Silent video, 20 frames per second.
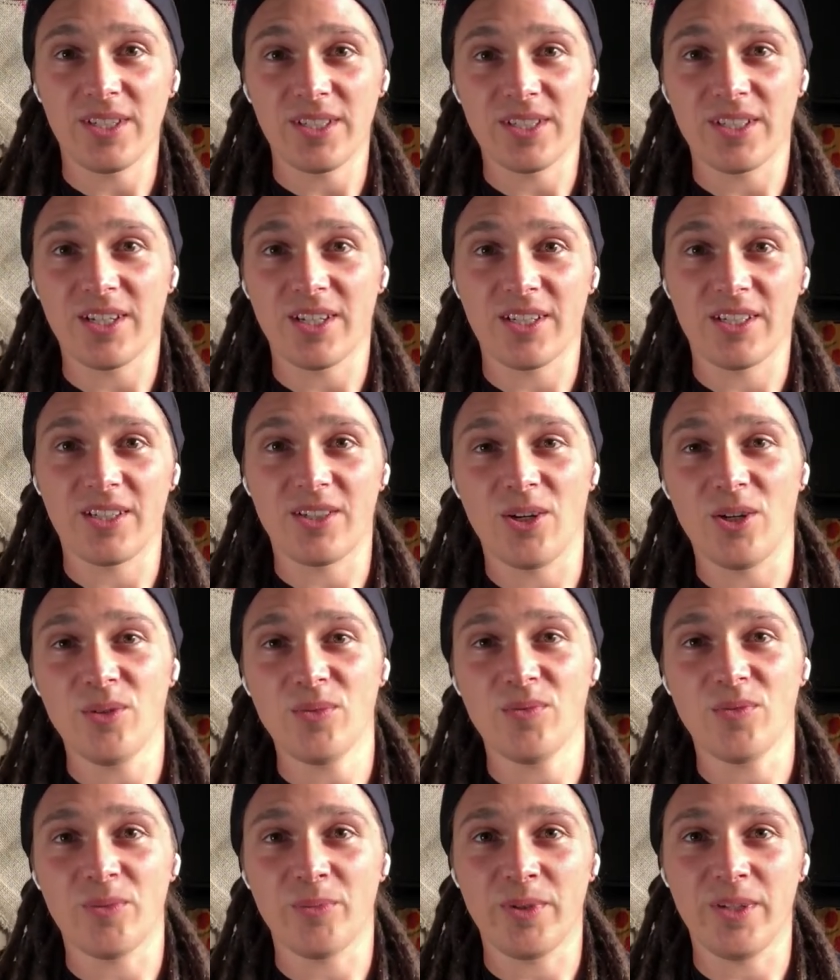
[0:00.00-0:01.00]
you're going to go
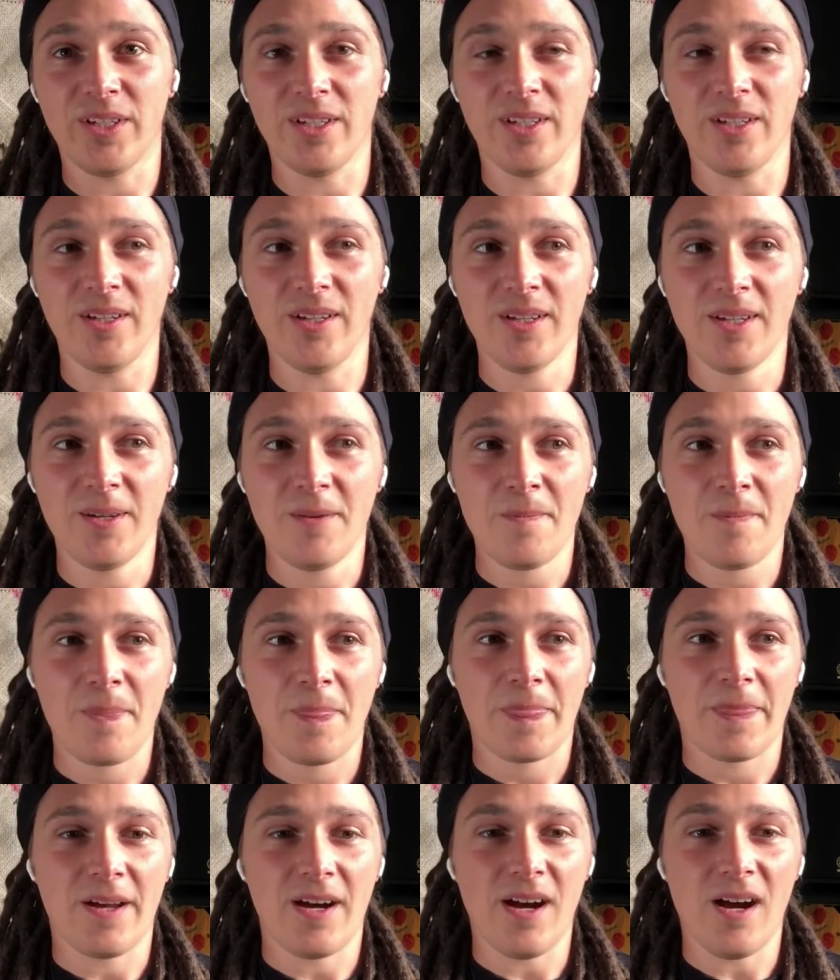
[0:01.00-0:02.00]
from here.
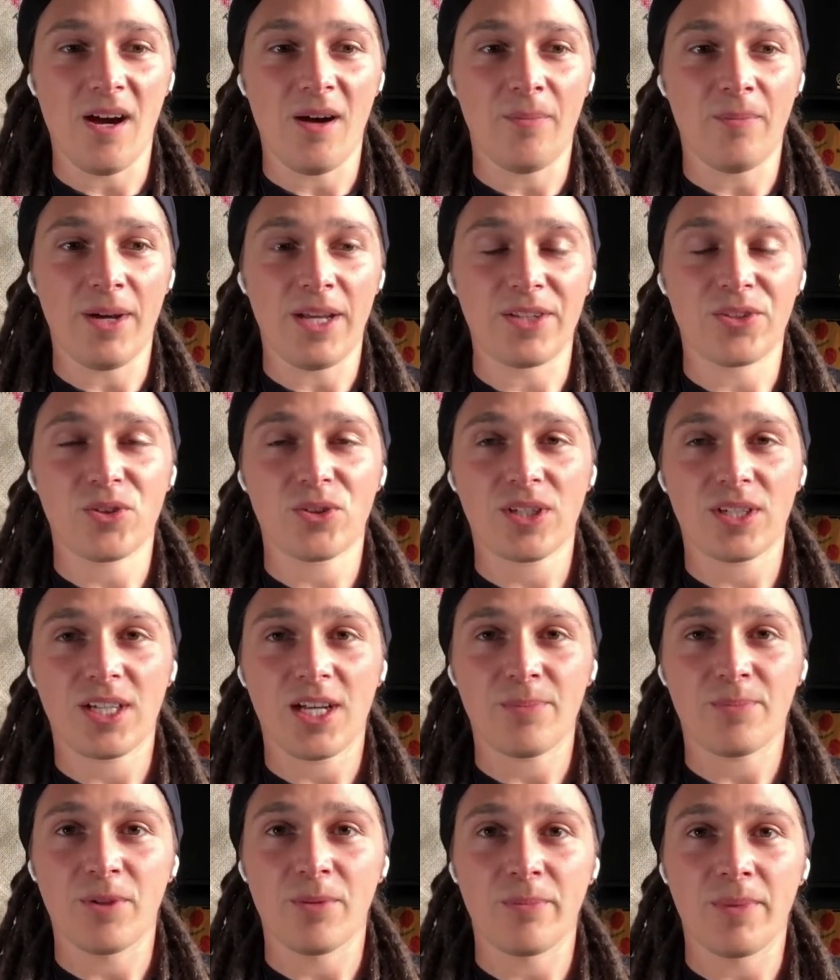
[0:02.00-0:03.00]
And it took a
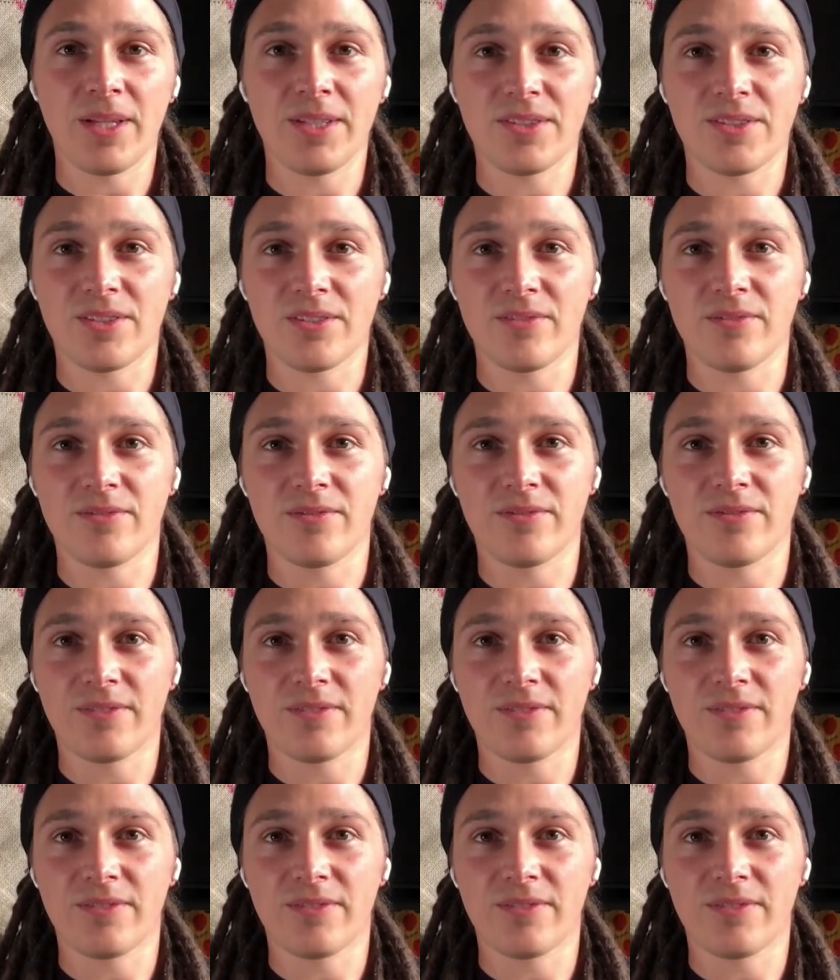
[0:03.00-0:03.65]
couple of months of